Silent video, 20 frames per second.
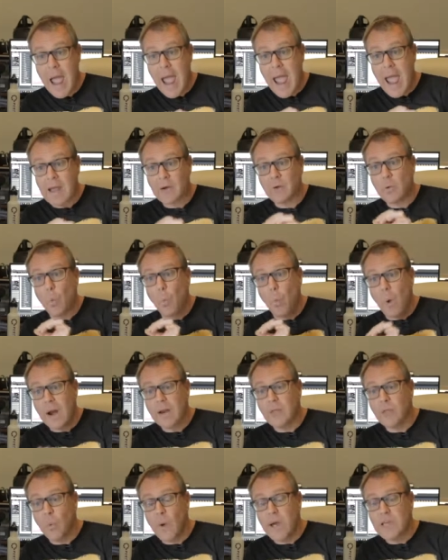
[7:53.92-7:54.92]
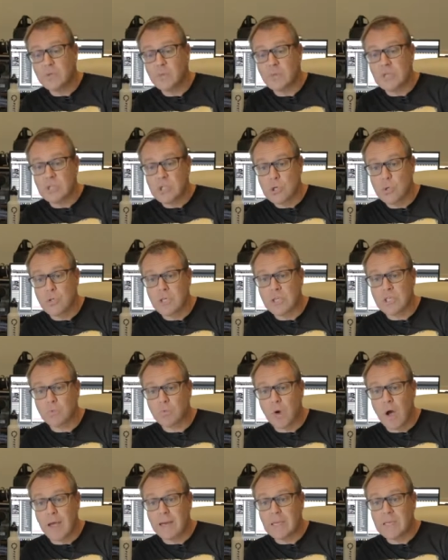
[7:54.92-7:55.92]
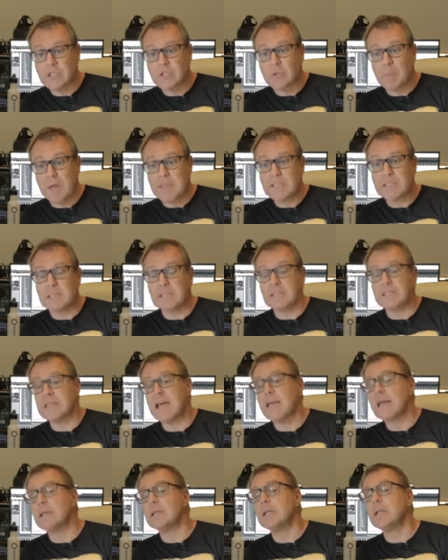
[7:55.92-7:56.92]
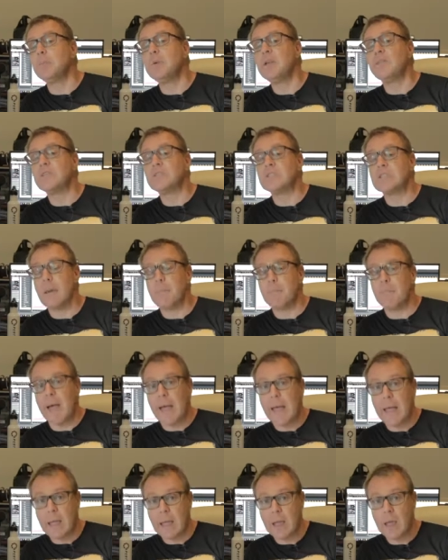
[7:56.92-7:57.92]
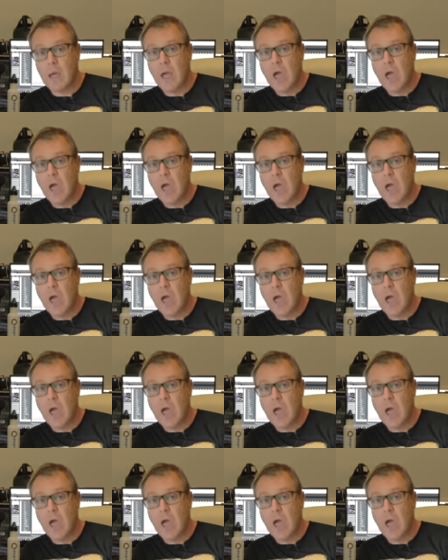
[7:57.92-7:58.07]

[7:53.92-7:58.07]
And one of the ways we do this right is to basically take a little bit of a step back